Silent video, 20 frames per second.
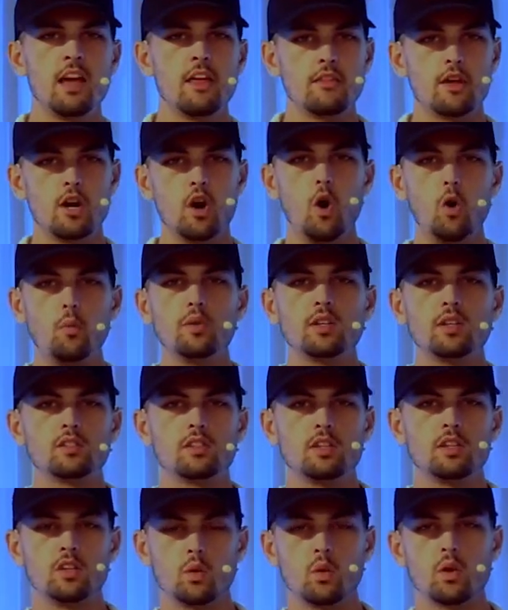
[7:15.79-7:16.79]
that opens
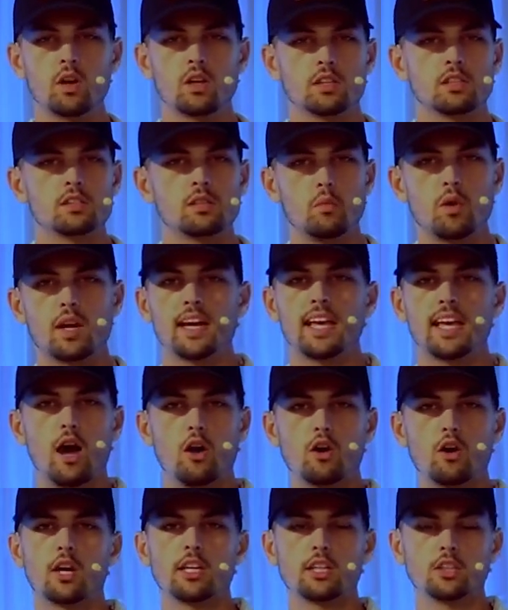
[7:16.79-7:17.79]
the door to someone
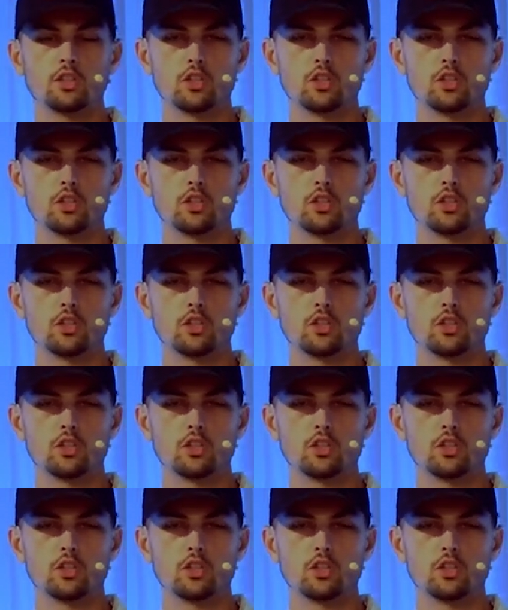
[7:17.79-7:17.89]
encountering